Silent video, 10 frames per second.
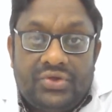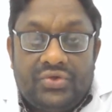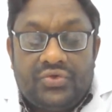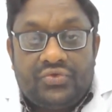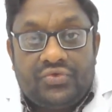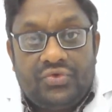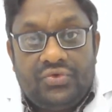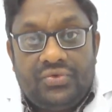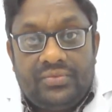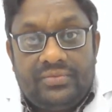
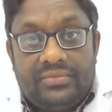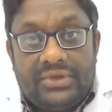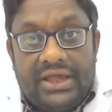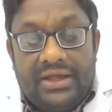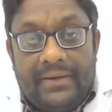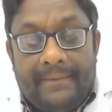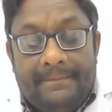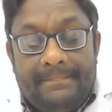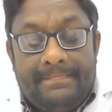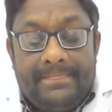So
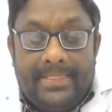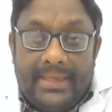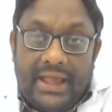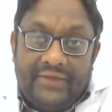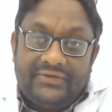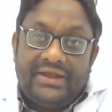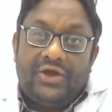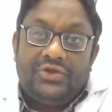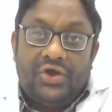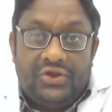as an
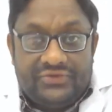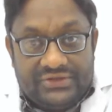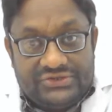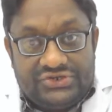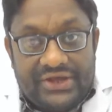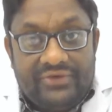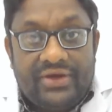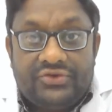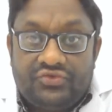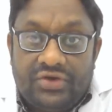audiologist, I
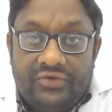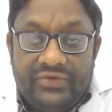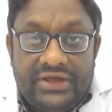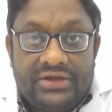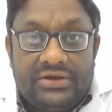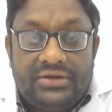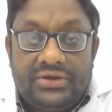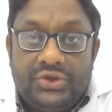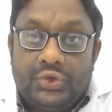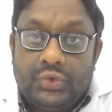want to aware
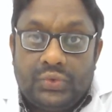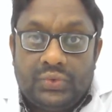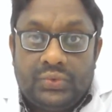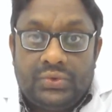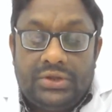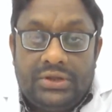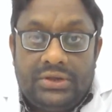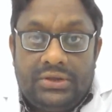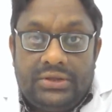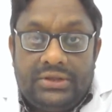you
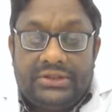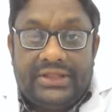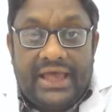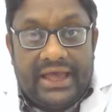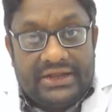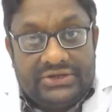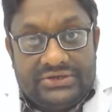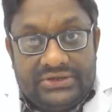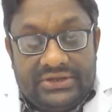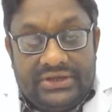that
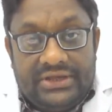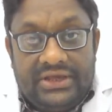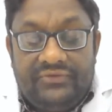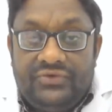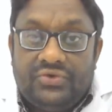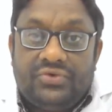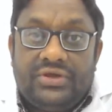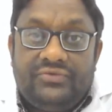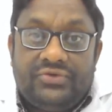if your